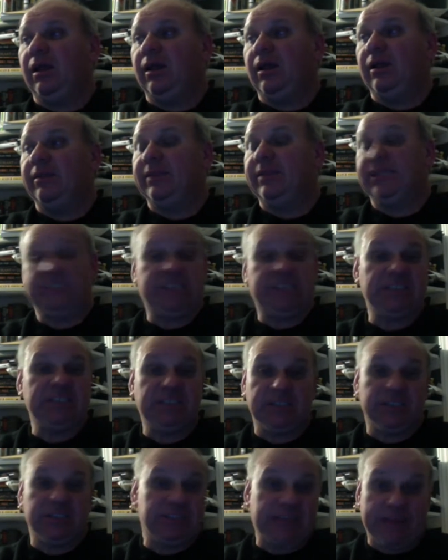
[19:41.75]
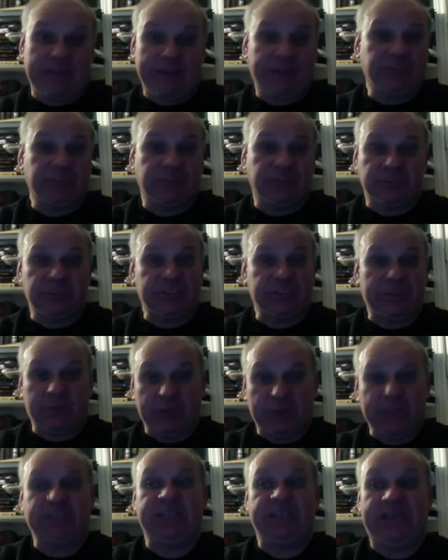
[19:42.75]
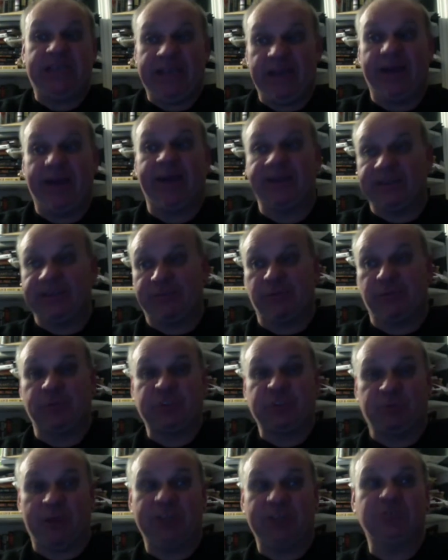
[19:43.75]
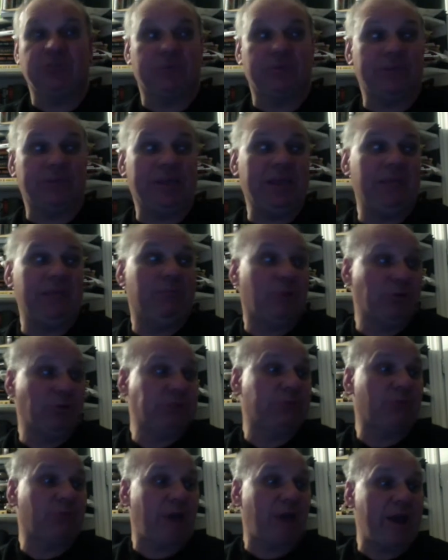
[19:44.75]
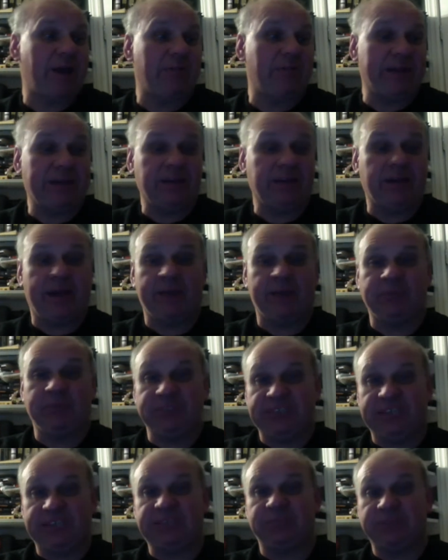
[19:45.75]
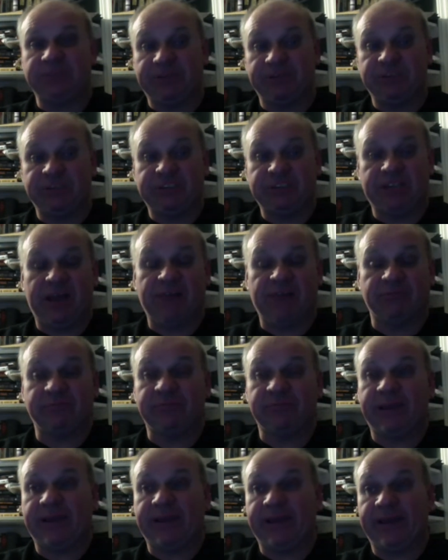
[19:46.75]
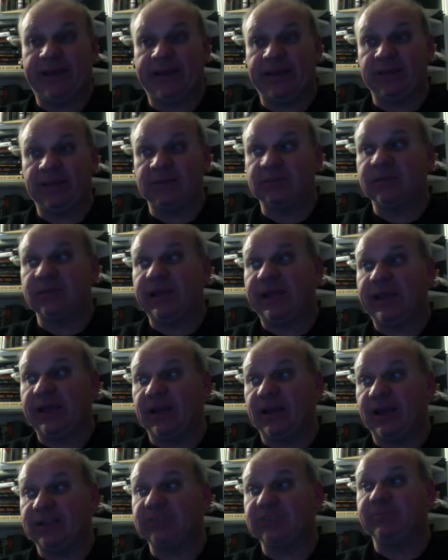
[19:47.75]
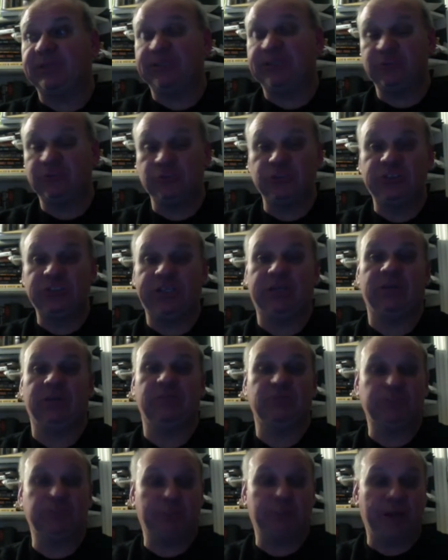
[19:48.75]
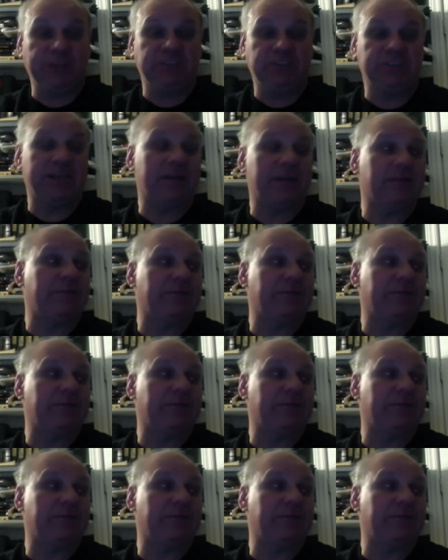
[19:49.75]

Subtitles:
This isn't the same answers, the same way. He got a different response from him. He poked and prodded a bit and got him to say some different stuff, and got some interesting responses out of